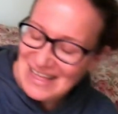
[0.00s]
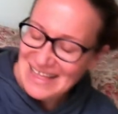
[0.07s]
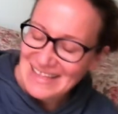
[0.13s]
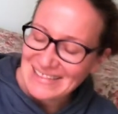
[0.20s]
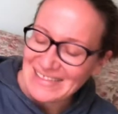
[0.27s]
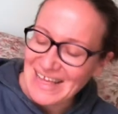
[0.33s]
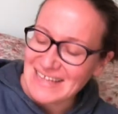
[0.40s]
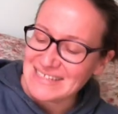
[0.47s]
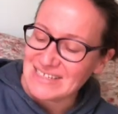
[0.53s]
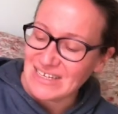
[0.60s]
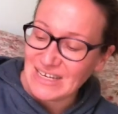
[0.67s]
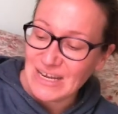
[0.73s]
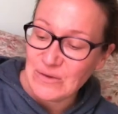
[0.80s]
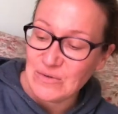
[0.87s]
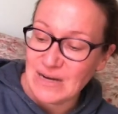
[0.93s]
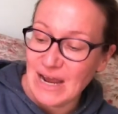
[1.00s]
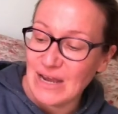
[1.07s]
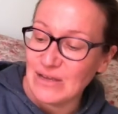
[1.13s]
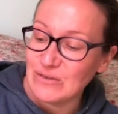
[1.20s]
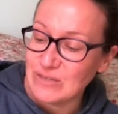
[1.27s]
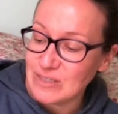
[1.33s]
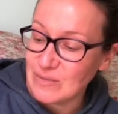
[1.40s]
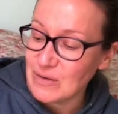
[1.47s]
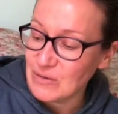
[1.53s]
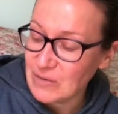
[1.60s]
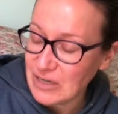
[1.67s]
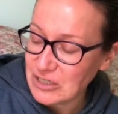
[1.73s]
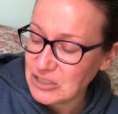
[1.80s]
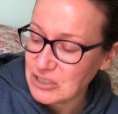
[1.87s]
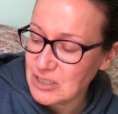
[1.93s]
Last Sunday, when I used to be
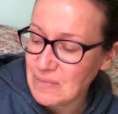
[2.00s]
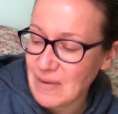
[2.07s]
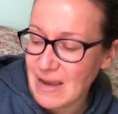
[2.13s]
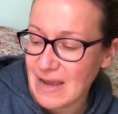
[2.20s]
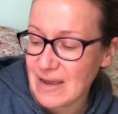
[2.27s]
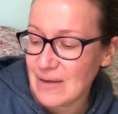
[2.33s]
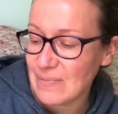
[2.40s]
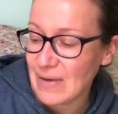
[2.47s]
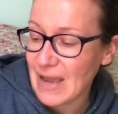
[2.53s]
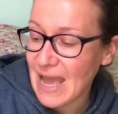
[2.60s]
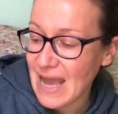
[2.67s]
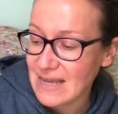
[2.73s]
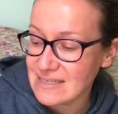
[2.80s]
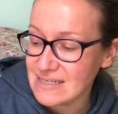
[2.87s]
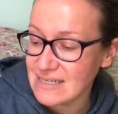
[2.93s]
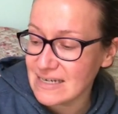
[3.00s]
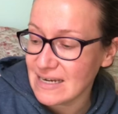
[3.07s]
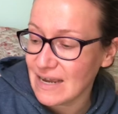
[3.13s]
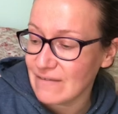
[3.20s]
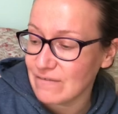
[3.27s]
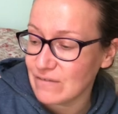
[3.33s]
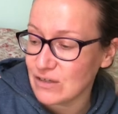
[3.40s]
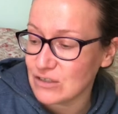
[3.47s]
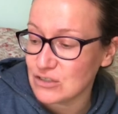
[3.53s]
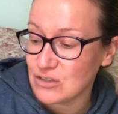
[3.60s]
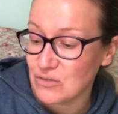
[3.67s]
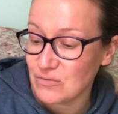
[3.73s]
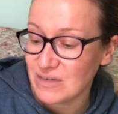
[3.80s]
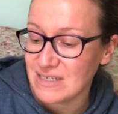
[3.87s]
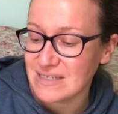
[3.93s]
rich, by accident, I flushed
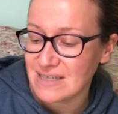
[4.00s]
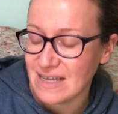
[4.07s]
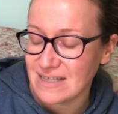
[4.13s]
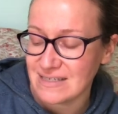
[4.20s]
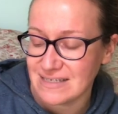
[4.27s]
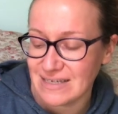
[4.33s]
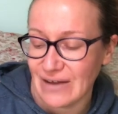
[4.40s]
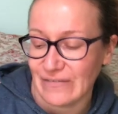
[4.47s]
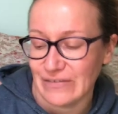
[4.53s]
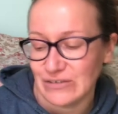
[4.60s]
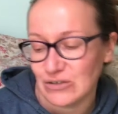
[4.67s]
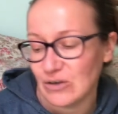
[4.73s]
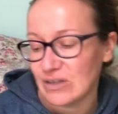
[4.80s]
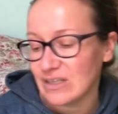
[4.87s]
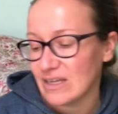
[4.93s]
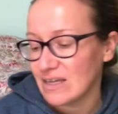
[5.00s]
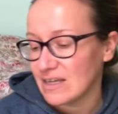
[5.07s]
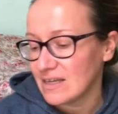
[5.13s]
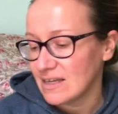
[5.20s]
3 cents down the toilet.